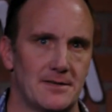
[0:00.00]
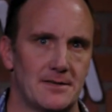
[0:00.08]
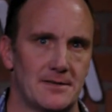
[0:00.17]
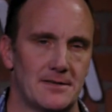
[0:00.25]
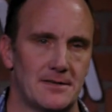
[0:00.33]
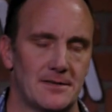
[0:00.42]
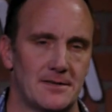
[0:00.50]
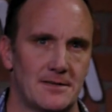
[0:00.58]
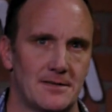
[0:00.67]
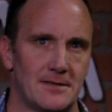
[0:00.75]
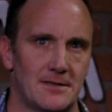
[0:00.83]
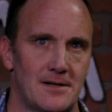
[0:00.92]

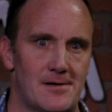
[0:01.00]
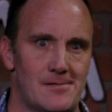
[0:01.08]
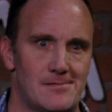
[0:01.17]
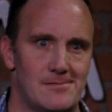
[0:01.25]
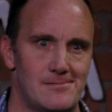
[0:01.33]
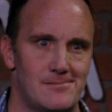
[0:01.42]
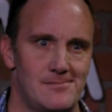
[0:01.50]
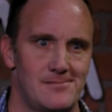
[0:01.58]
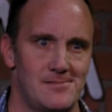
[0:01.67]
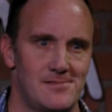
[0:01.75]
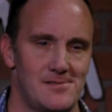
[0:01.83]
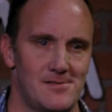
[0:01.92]

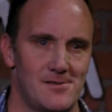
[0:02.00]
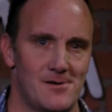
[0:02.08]
Nothing is said.